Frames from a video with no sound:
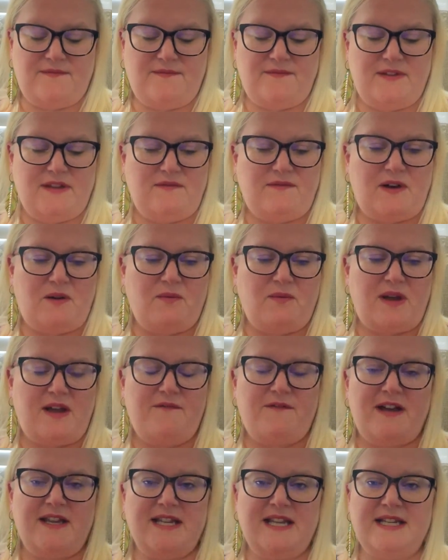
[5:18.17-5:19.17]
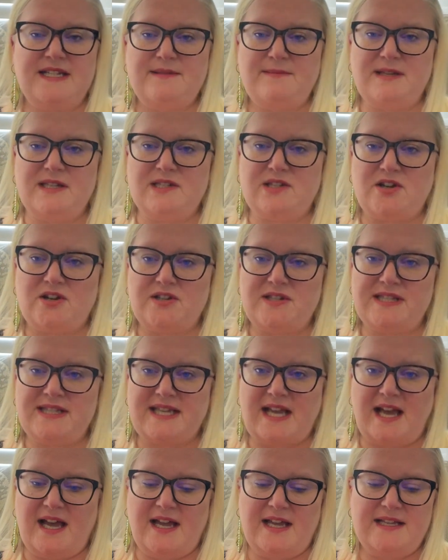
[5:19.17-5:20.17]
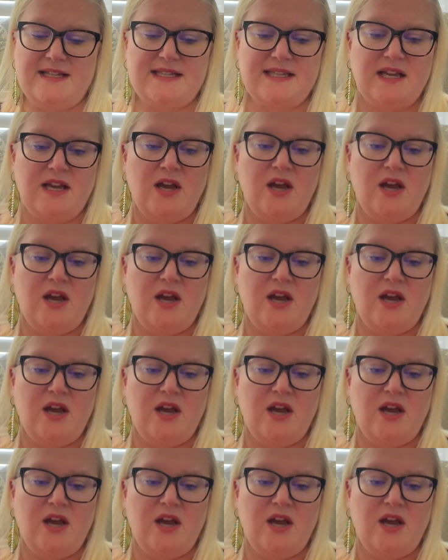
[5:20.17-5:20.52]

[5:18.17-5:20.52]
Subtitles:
If I need it to be a certain size,